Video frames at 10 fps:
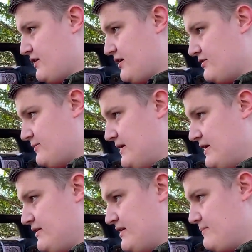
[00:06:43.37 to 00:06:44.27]
At the
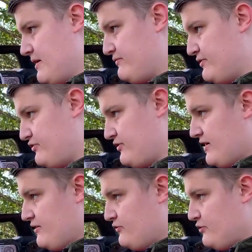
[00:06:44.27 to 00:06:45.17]
minute, the MF is set
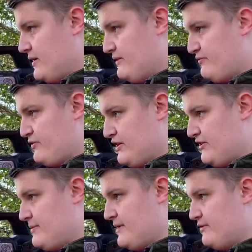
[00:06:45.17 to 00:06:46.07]
to
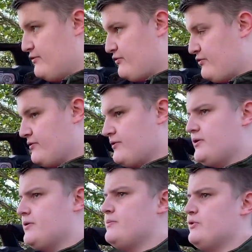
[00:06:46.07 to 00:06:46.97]
infinity meters
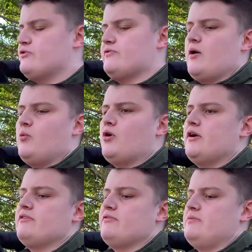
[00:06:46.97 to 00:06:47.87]
because of how
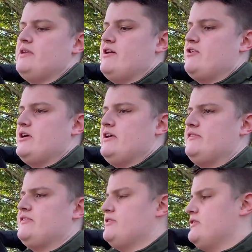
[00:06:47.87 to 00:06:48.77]
wide the area is.